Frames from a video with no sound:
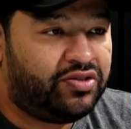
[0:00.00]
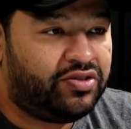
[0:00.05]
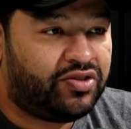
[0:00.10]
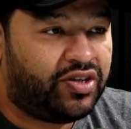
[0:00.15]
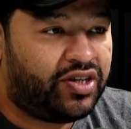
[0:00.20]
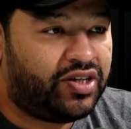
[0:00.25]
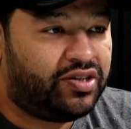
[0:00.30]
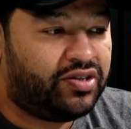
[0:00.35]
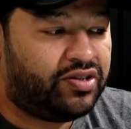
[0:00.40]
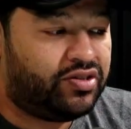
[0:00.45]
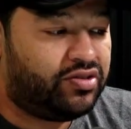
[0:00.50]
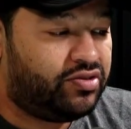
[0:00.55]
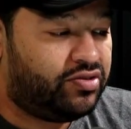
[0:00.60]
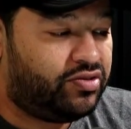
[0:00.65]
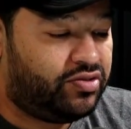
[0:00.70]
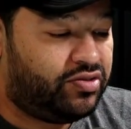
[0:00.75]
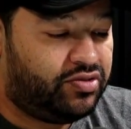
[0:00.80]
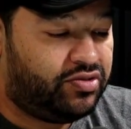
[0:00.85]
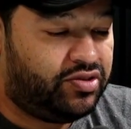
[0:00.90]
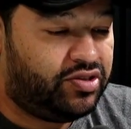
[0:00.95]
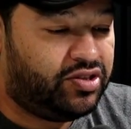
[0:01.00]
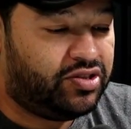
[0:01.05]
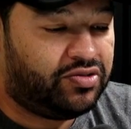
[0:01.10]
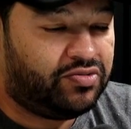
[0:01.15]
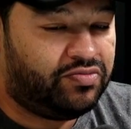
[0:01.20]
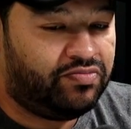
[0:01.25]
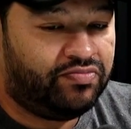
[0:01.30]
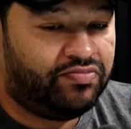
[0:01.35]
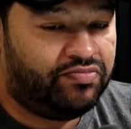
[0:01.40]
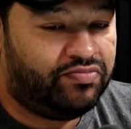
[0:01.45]
trying to just
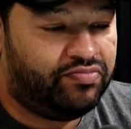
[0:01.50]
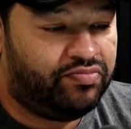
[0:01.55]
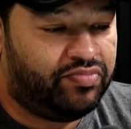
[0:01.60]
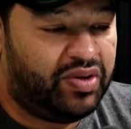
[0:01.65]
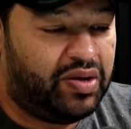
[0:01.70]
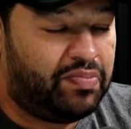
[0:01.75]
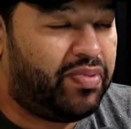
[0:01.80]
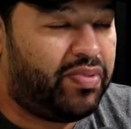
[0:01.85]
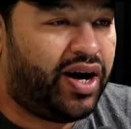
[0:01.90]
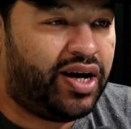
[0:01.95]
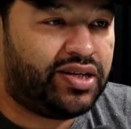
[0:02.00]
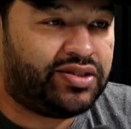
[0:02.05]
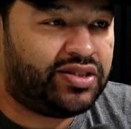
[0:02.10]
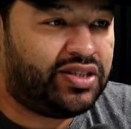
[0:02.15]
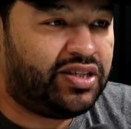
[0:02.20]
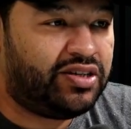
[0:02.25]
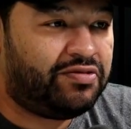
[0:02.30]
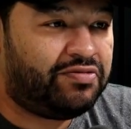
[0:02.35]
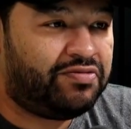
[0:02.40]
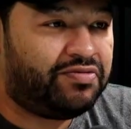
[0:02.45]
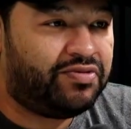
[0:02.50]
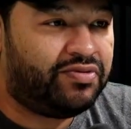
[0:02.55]
be positive.